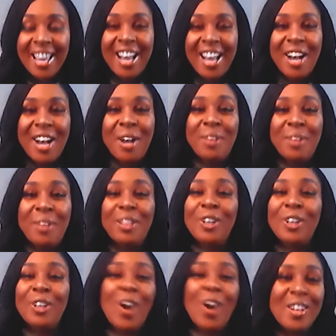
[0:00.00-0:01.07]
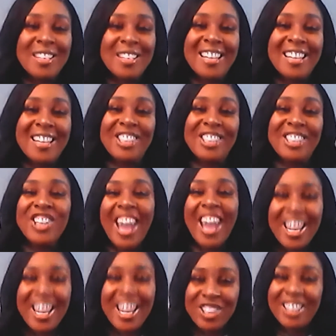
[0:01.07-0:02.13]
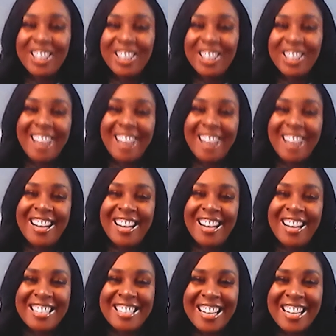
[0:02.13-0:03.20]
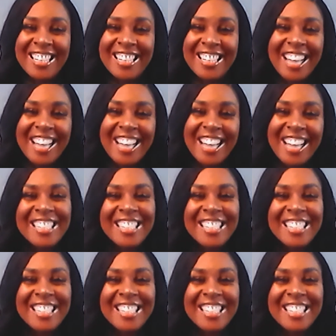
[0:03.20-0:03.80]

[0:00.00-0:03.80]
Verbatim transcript: the laws changed a lot in the state of Texas.